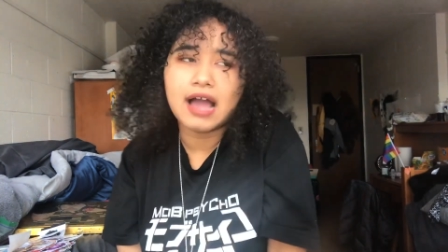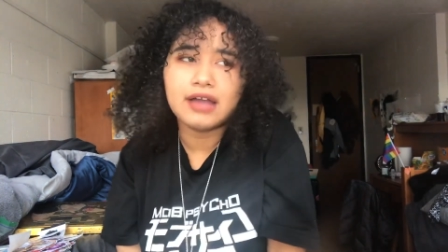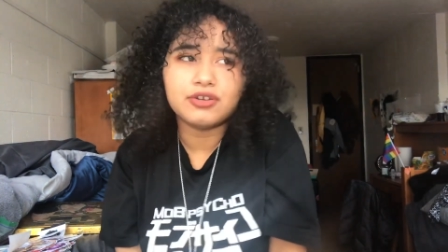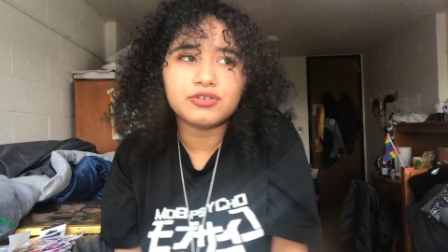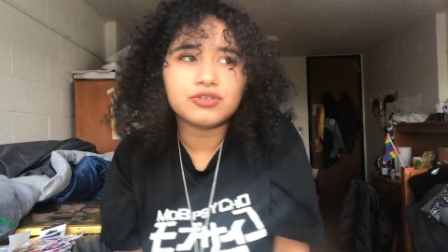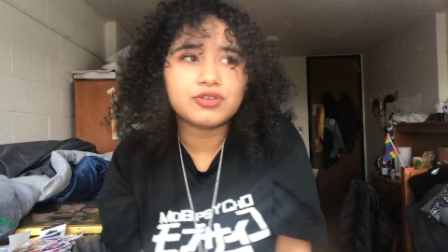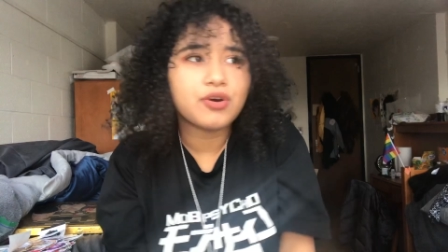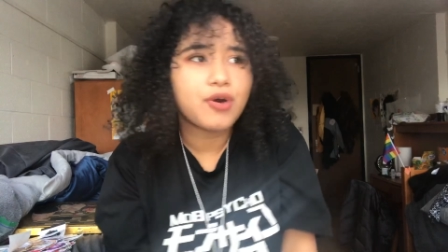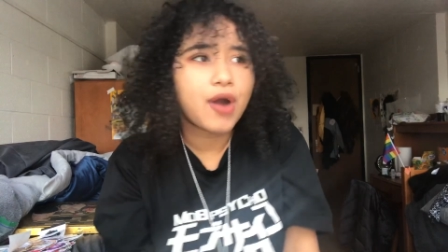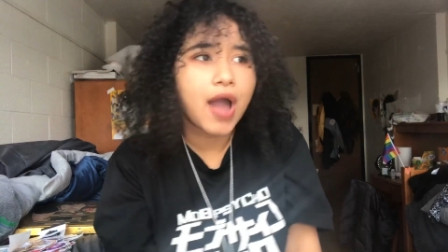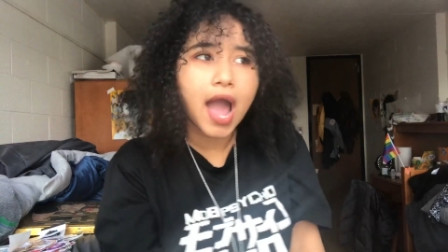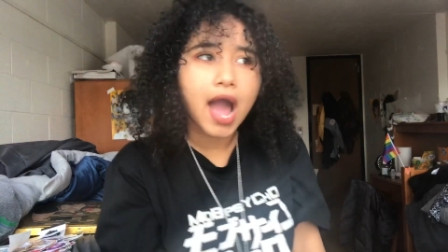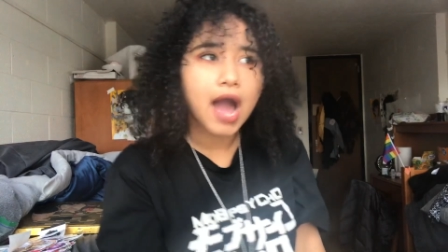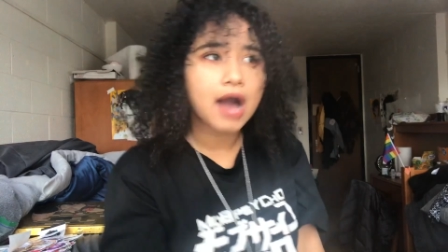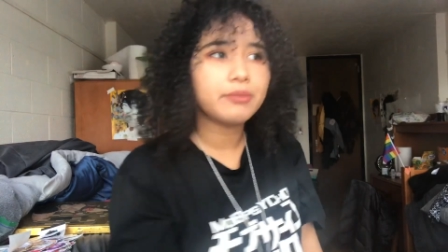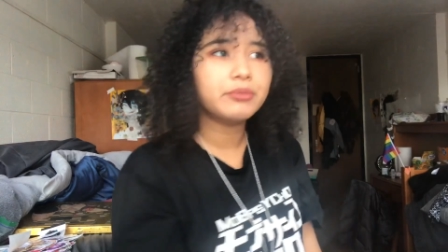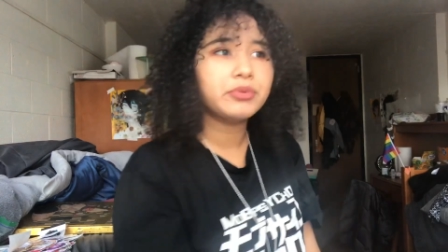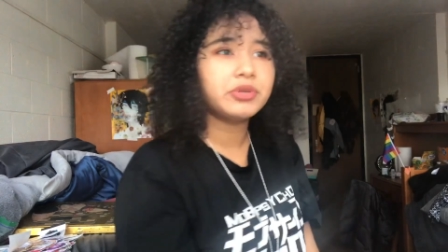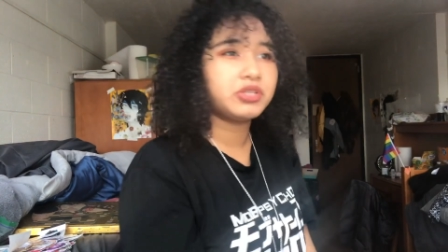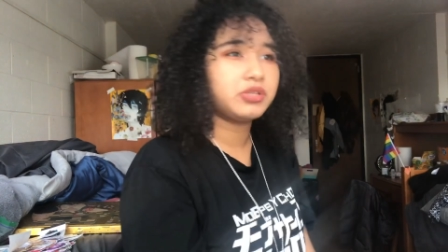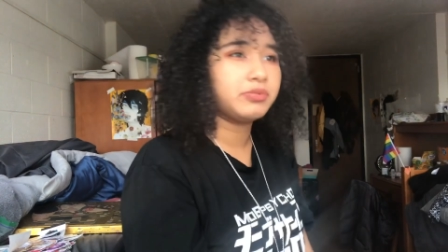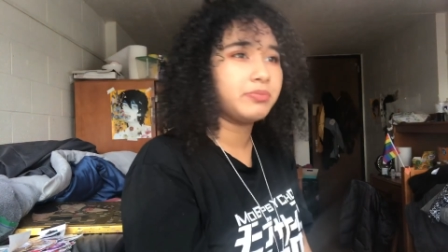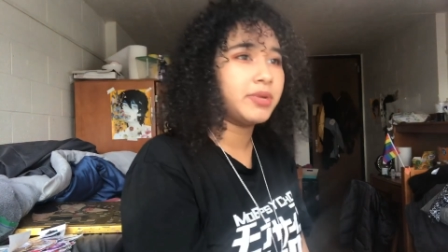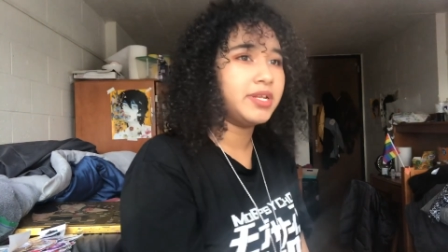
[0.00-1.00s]
I don't know how
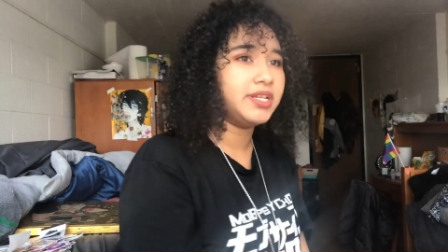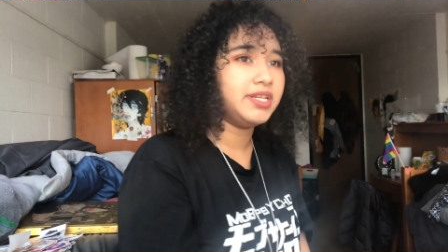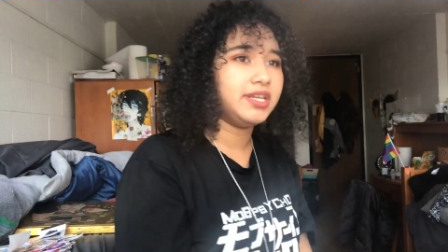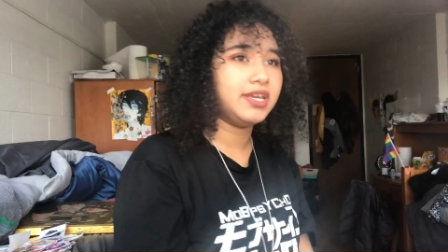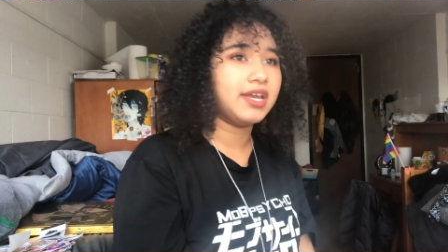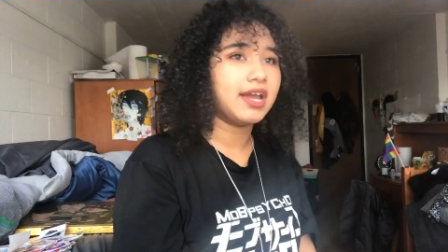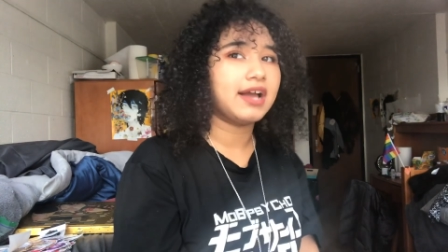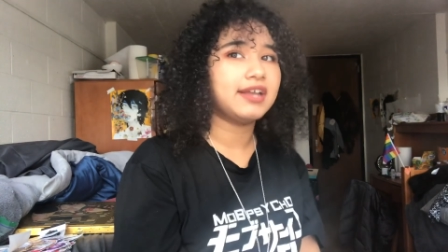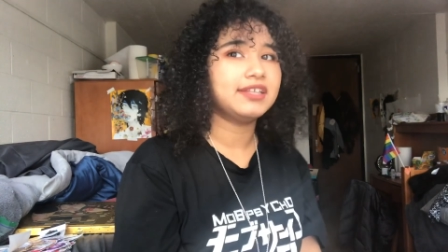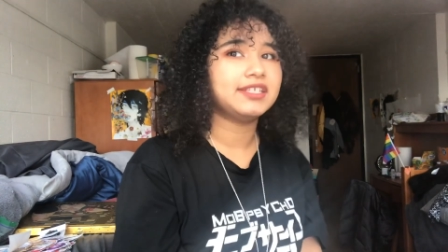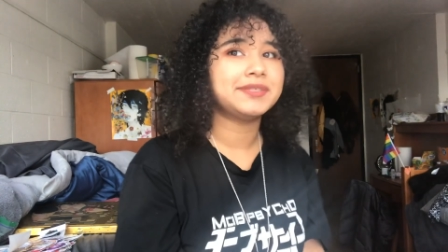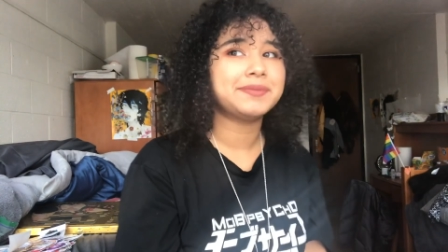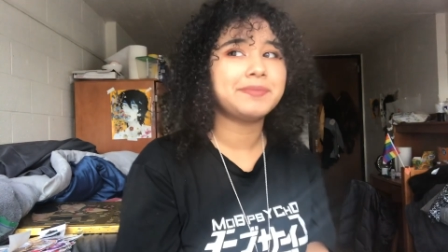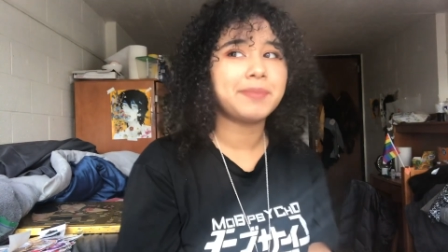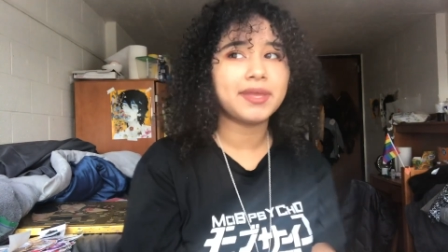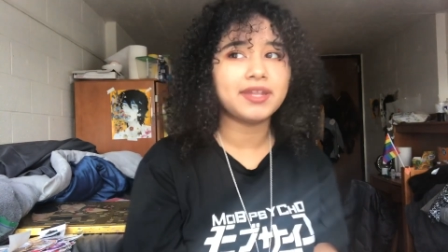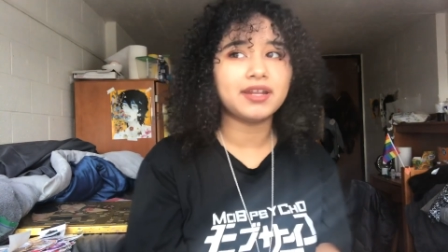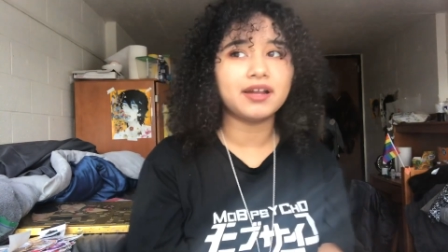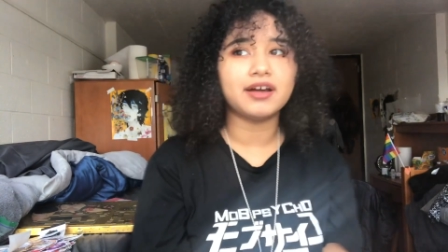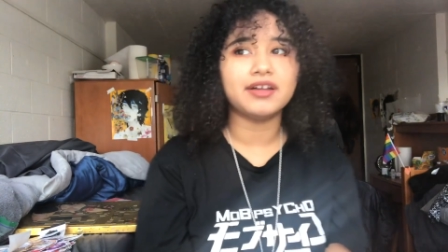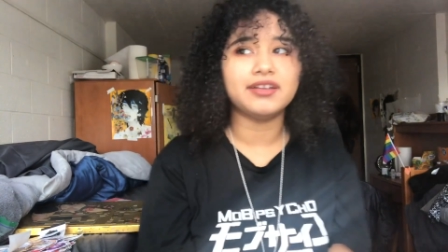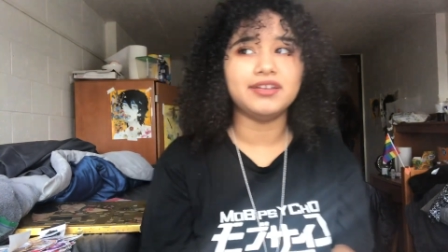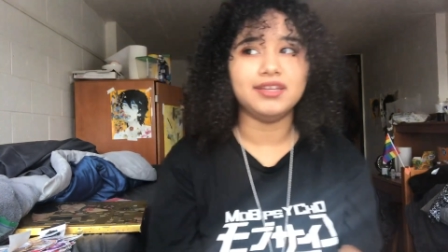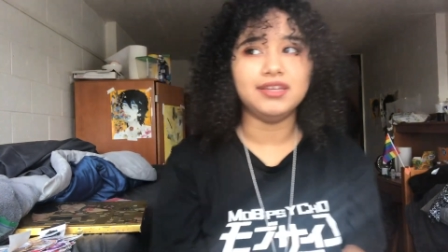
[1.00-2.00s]
much money I
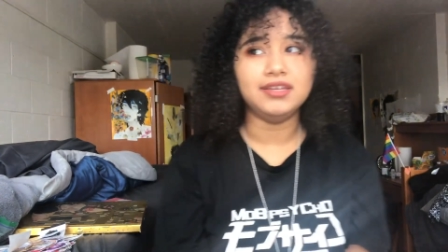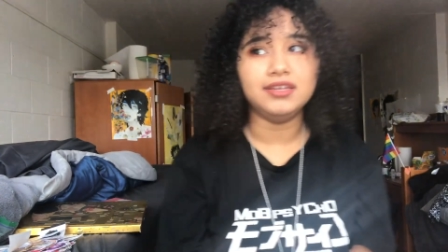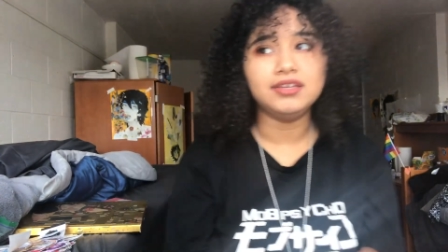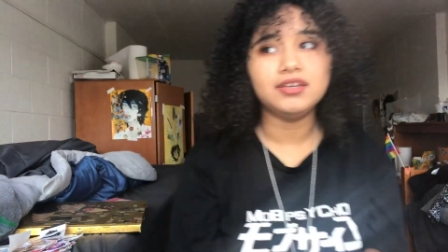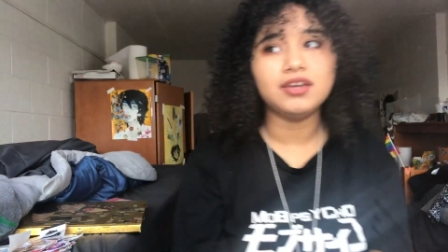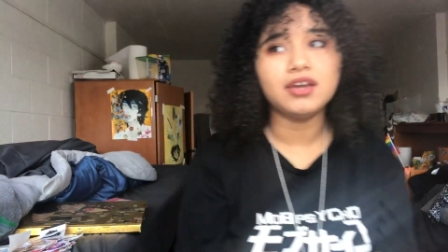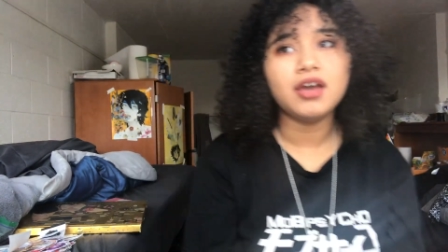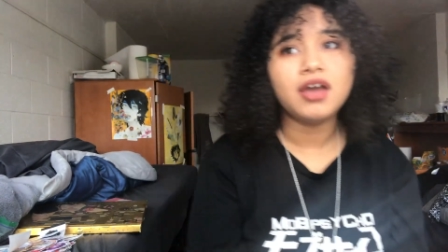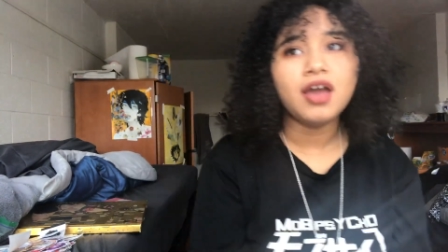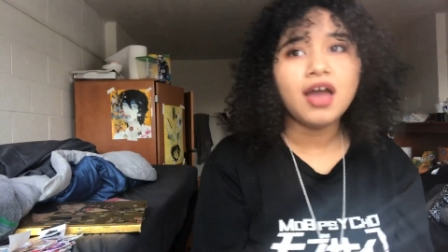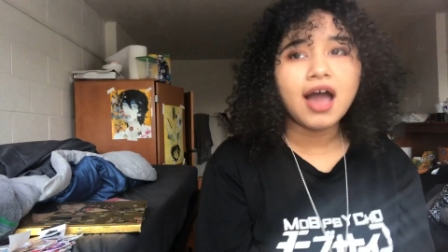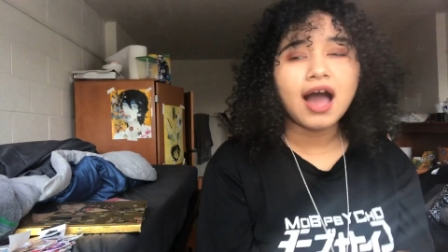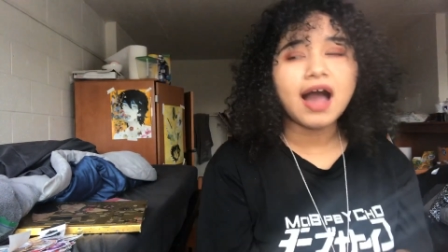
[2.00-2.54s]
spent on ink.